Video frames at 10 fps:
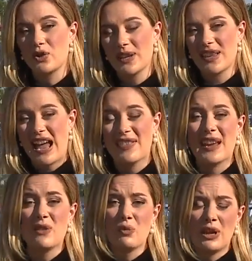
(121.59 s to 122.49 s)
doing that,
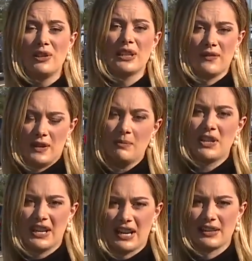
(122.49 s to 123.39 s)
they will give them
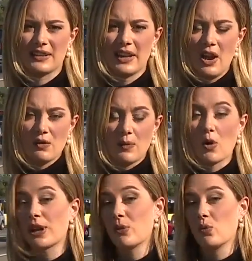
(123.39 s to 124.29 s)
tickets.
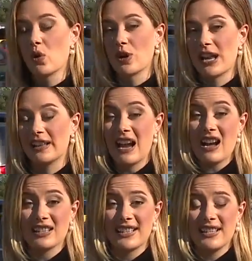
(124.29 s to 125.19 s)
Reporting in Warren, Ali
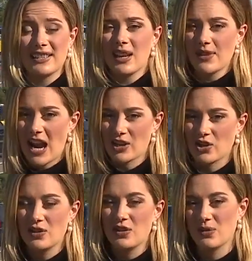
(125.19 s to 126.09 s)
Hoxie, 7
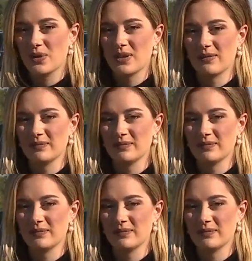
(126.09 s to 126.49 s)
Action News.